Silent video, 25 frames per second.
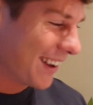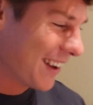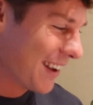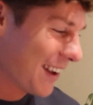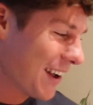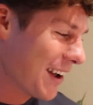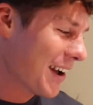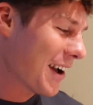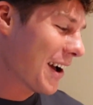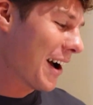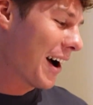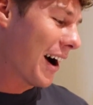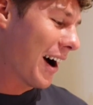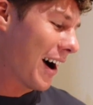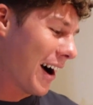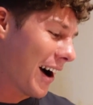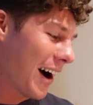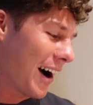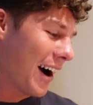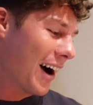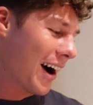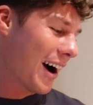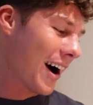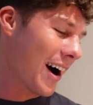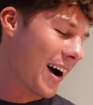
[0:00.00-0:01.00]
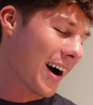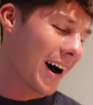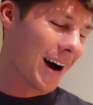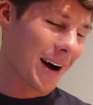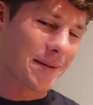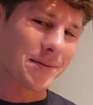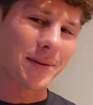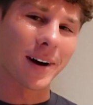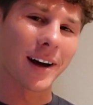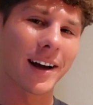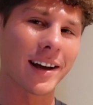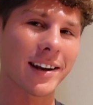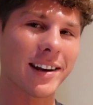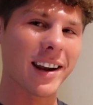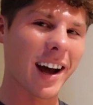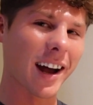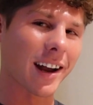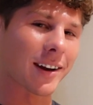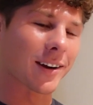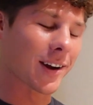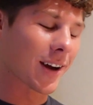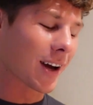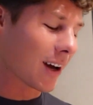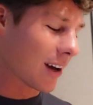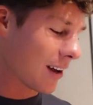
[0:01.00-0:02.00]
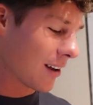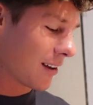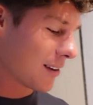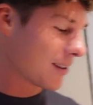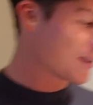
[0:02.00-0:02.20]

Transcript: do you think you ate? Uh, I probably nine K.